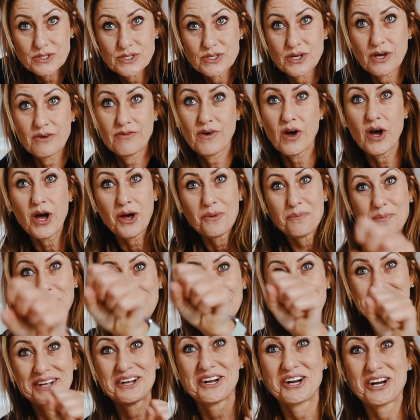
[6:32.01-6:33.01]
So I've
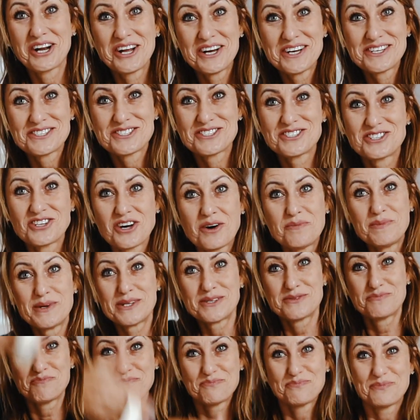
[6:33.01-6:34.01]
opened and closed the
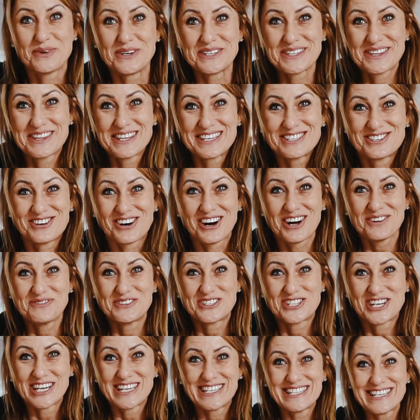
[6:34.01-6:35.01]
door, put the drop
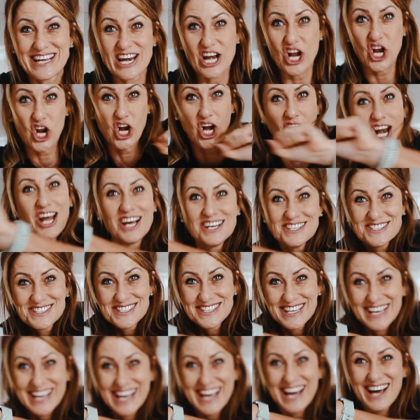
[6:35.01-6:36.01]
sheet in, closed
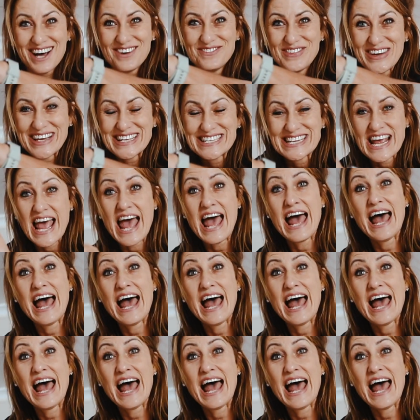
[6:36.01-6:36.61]
the cupboard,